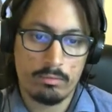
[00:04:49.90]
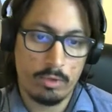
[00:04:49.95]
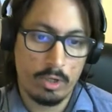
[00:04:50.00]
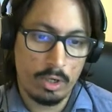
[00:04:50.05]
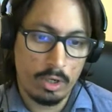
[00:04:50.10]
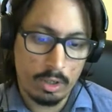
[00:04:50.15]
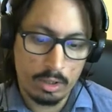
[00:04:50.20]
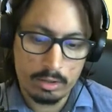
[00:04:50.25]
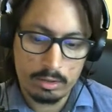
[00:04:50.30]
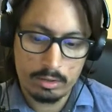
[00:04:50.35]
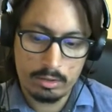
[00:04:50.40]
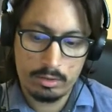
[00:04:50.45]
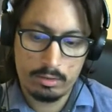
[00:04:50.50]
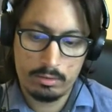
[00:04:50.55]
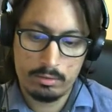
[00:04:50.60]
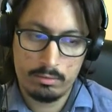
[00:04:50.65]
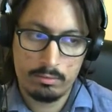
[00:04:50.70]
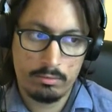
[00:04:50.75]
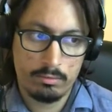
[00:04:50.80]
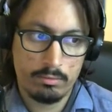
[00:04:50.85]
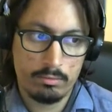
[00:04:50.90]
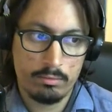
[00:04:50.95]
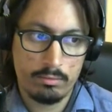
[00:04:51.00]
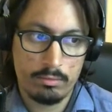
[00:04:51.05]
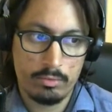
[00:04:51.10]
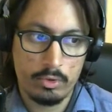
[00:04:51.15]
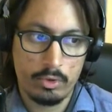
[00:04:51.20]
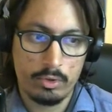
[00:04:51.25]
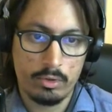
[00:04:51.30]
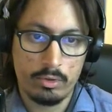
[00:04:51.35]
a lot
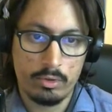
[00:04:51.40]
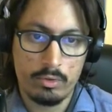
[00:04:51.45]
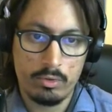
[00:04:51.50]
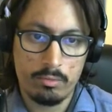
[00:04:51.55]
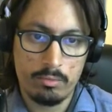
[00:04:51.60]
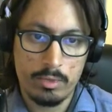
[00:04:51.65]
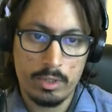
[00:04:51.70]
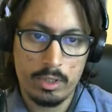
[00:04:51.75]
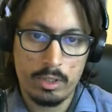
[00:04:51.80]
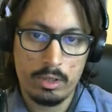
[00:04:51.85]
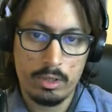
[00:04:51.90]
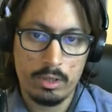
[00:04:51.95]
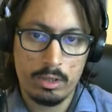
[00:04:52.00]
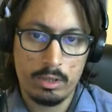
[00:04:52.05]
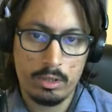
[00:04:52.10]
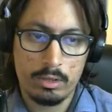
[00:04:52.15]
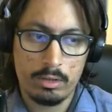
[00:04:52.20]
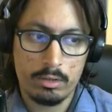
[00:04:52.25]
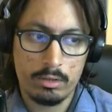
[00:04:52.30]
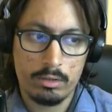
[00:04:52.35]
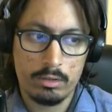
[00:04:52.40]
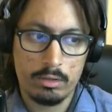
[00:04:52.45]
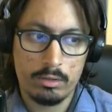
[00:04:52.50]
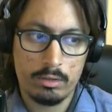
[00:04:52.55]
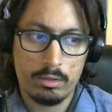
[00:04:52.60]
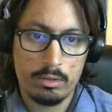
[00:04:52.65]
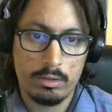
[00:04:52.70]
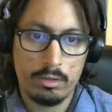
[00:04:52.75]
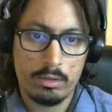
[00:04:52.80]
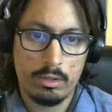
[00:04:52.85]
you can do middle
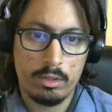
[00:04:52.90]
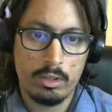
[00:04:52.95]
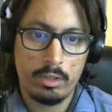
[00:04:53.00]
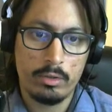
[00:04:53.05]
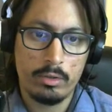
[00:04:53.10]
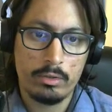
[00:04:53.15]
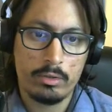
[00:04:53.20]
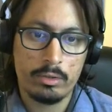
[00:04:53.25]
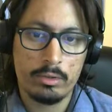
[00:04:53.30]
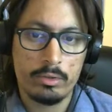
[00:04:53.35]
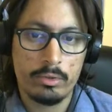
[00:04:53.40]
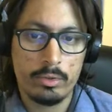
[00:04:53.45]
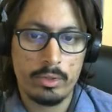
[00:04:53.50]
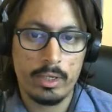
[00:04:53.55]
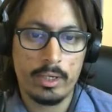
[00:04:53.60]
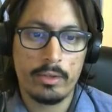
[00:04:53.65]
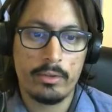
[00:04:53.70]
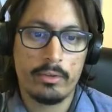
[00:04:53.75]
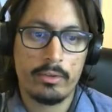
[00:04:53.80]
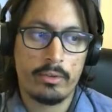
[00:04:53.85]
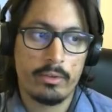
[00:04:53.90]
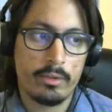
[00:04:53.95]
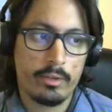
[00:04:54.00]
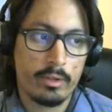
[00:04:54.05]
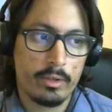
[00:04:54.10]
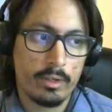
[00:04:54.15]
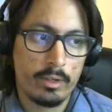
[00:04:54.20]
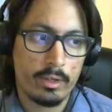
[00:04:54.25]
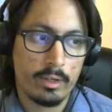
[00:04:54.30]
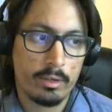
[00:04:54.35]
you can do less
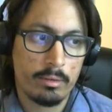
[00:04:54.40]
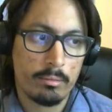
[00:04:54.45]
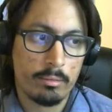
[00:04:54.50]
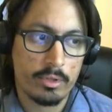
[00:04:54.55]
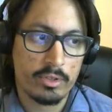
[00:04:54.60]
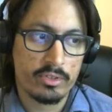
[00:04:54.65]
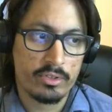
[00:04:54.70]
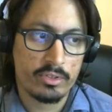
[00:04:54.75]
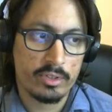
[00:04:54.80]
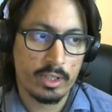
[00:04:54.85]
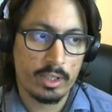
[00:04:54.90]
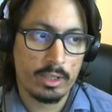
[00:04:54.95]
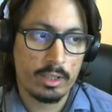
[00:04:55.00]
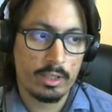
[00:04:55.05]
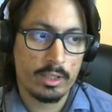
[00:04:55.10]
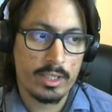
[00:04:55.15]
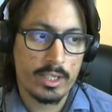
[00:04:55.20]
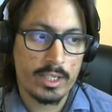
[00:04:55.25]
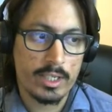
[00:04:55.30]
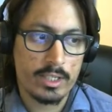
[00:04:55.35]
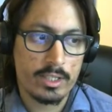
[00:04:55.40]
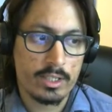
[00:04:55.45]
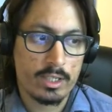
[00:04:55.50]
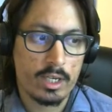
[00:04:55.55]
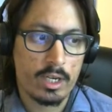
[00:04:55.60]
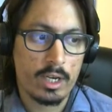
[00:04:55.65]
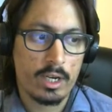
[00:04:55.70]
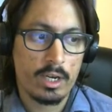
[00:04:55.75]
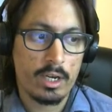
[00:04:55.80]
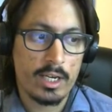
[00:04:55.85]
but still it's
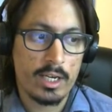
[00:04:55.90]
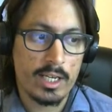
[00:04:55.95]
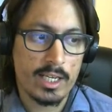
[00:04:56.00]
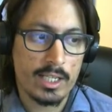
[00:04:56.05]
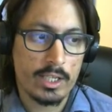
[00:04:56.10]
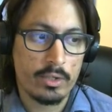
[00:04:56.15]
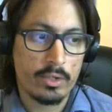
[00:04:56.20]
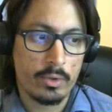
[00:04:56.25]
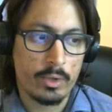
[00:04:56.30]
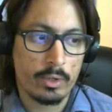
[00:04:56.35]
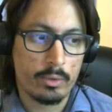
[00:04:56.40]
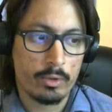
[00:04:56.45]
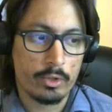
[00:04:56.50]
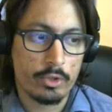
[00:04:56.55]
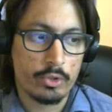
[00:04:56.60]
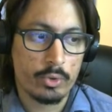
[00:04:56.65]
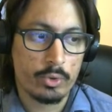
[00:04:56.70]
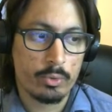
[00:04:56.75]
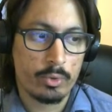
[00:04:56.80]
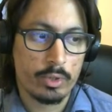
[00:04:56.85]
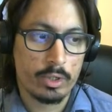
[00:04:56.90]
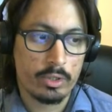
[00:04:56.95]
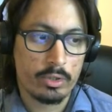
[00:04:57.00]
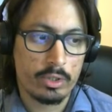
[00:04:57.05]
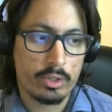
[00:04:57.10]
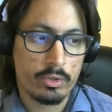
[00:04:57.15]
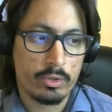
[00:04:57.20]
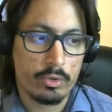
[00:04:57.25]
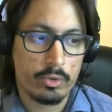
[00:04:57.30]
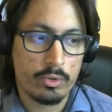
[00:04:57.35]
doing what you
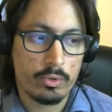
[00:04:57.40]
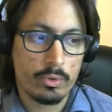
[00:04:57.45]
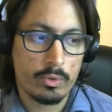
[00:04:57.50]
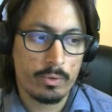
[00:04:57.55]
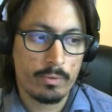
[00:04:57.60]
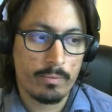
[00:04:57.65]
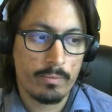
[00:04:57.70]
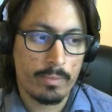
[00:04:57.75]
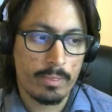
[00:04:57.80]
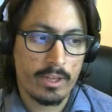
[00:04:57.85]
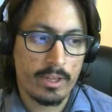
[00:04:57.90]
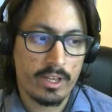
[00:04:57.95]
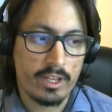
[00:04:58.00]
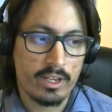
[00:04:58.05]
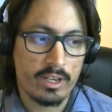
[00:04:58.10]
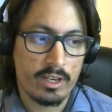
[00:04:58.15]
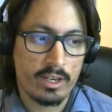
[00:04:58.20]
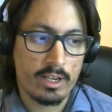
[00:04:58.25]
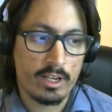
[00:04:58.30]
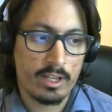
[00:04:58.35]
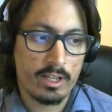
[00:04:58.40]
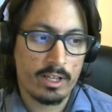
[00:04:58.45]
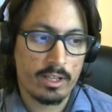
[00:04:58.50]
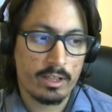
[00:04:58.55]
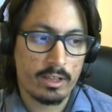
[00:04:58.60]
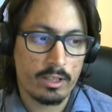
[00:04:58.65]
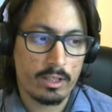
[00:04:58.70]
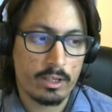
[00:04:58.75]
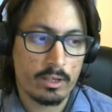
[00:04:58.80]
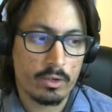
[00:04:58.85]
wanted to do in
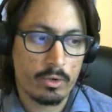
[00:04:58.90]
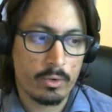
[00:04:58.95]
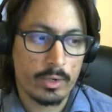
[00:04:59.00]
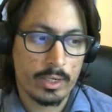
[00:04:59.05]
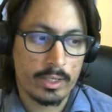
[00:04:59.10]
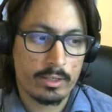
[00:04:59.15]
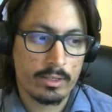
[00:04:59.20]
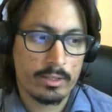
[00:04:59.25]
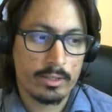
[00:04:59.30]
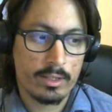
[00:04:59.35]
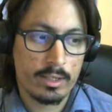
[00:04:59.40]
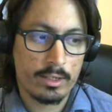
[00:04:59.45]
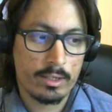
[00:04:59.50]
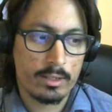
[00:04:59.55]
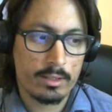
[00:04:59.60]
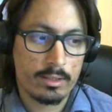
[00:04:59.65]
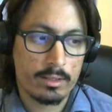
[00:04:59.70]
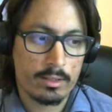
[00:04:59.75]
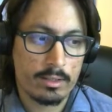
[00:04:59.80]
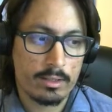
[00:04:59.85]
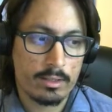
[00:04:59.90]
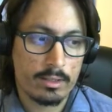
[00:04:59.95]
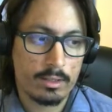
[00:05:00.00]
the correct sense.